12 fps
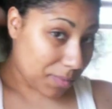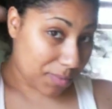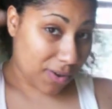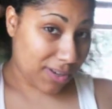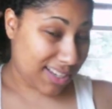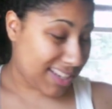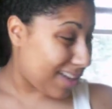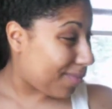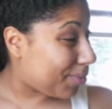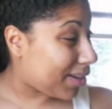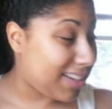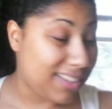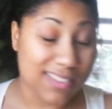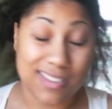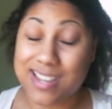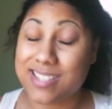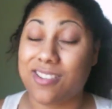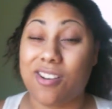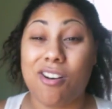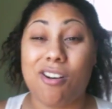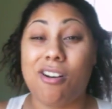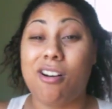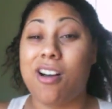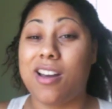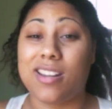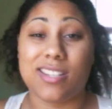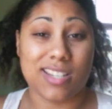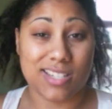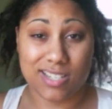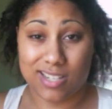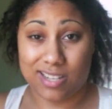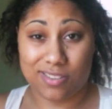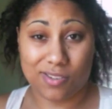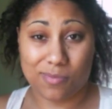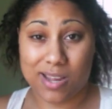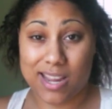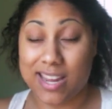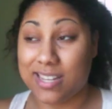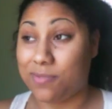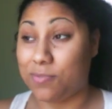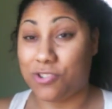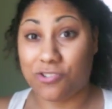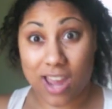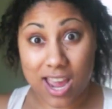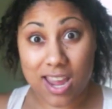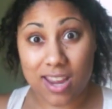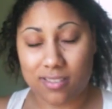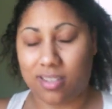a ponytail, but that's the hardest section to get through my hair. It's dry.